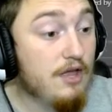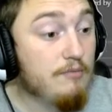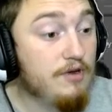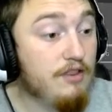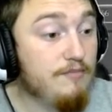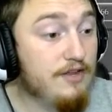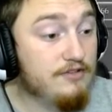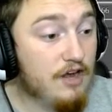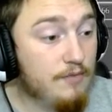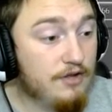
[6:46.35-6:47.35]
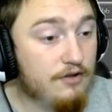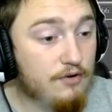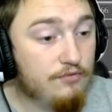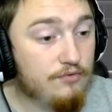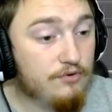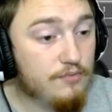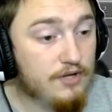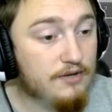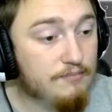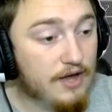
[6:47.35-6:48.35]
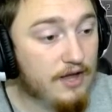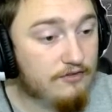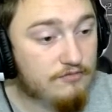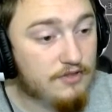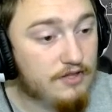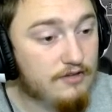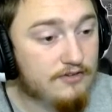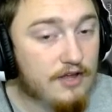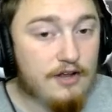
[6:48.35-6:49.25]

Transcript: But in the meantime, we can go through, we can buy some of these.